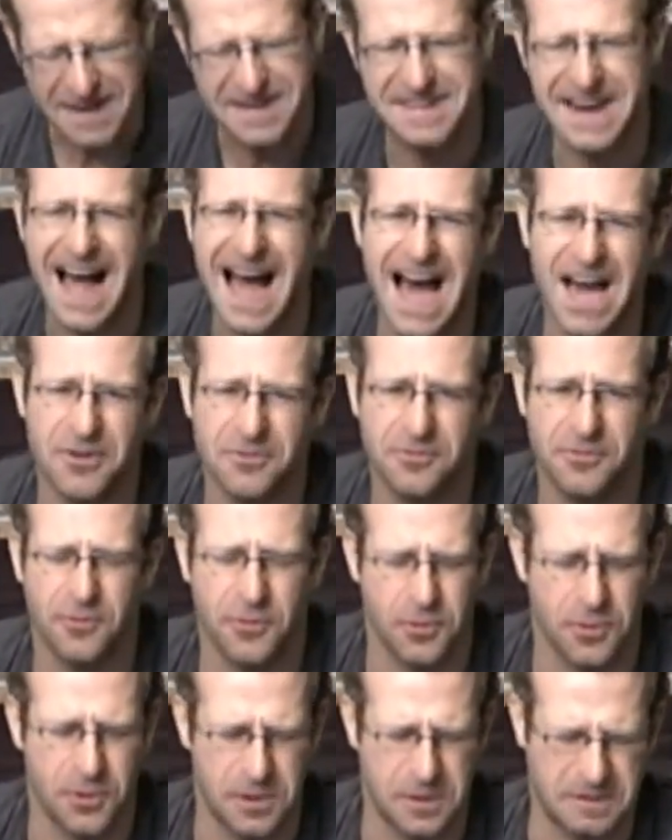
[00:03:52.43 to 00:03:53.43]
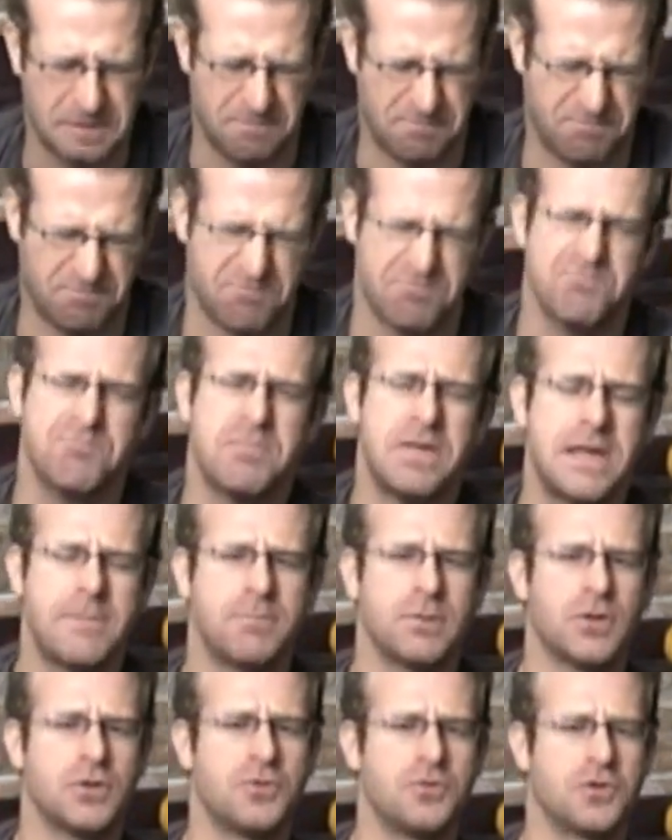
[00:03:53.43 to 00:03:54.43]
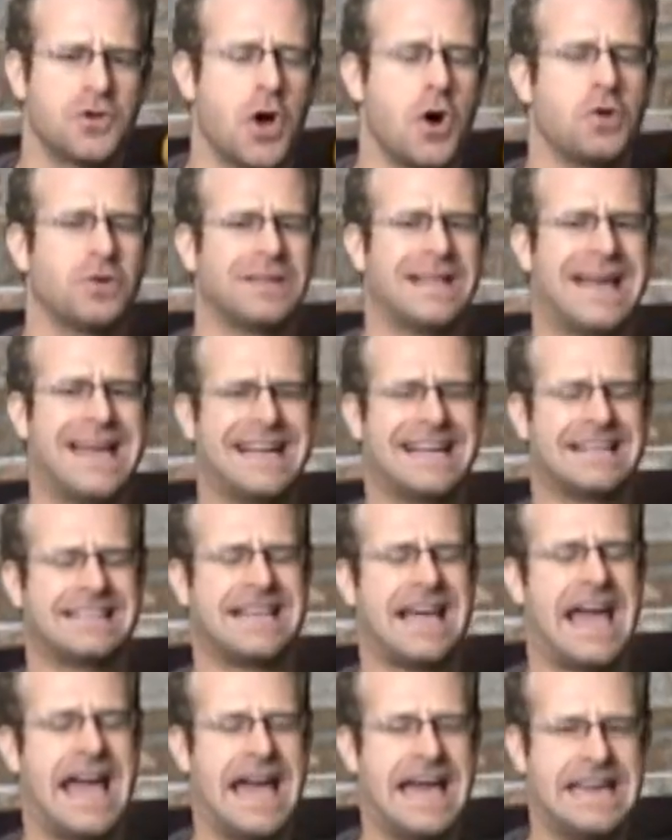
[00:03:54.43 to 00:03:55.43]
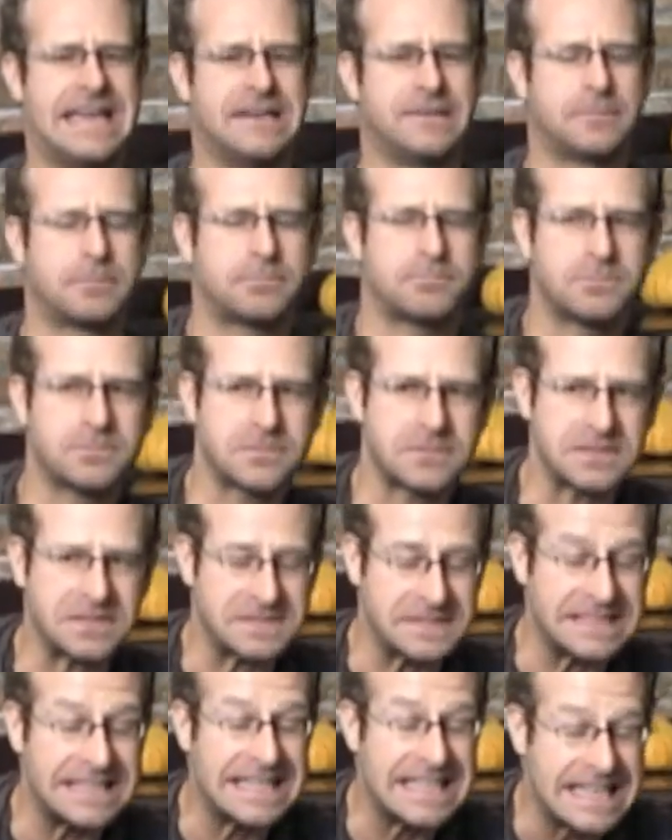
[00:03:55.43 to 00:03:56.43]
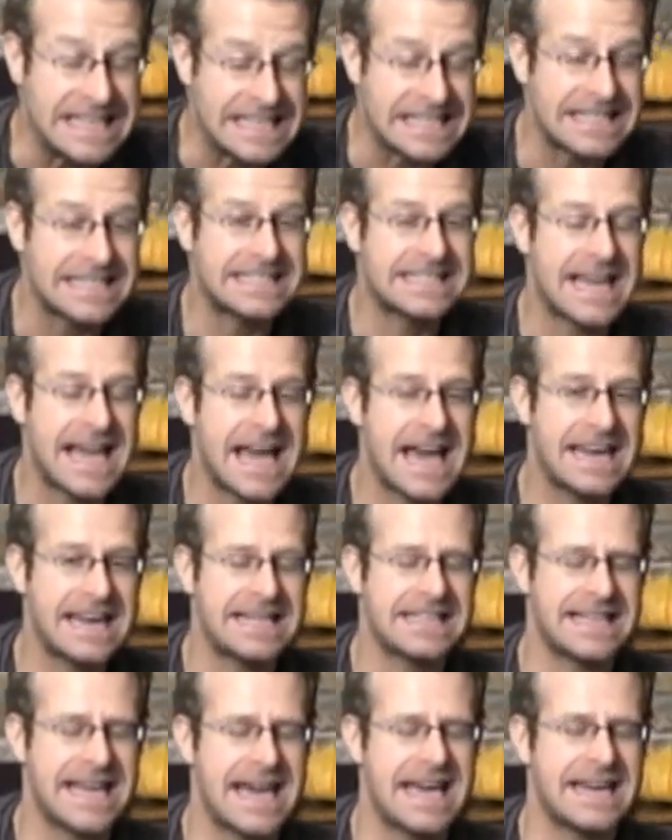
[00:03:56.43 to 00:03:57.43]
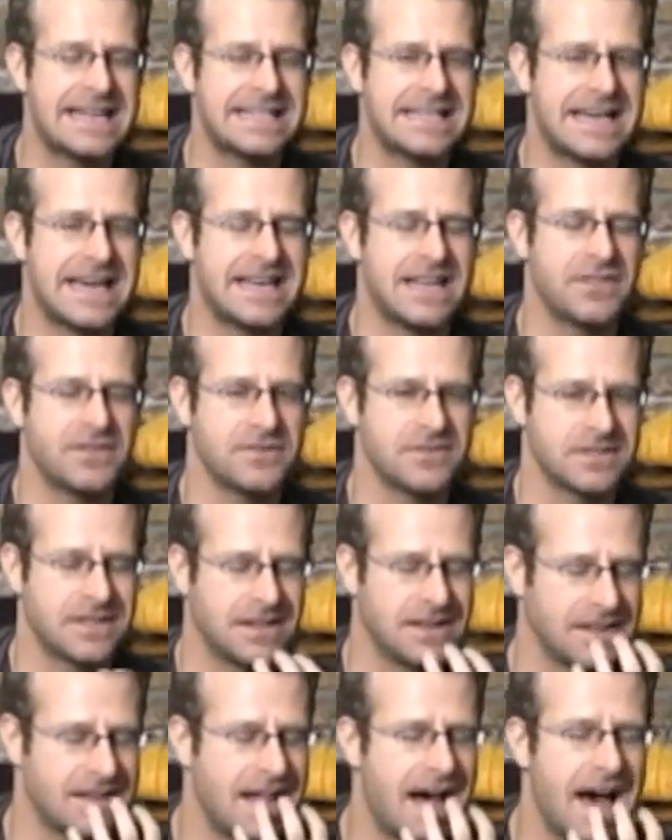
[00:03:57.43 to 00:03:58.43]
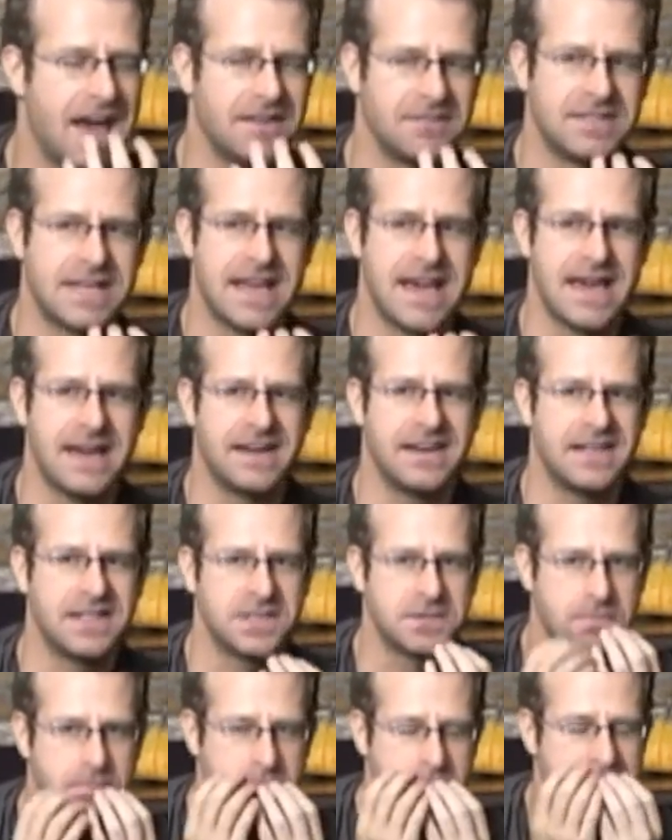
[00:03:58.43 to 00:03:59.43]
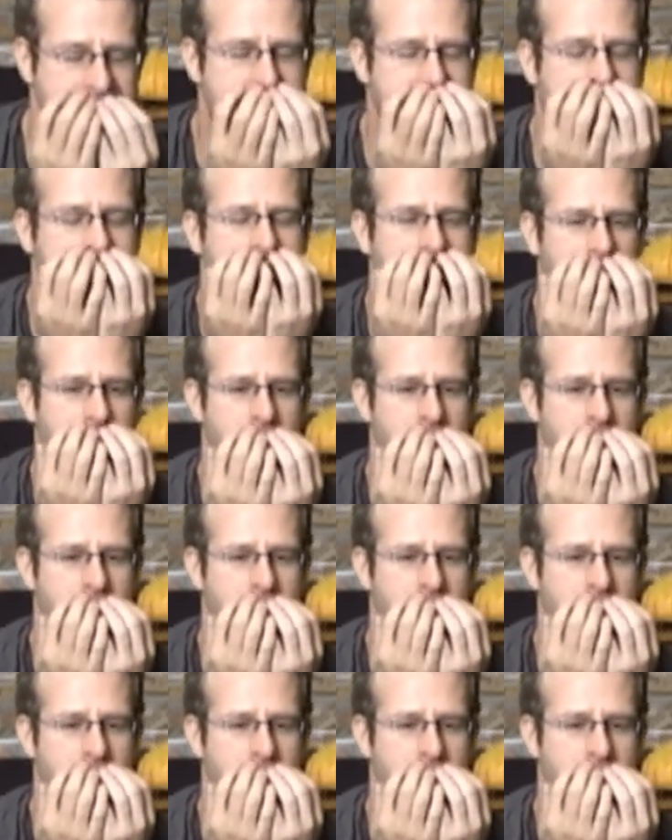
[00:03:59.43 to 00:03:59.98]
Not for people who don't like tannin. It is tannin, tannin, tannin. There is a lot of tannin. It's big and it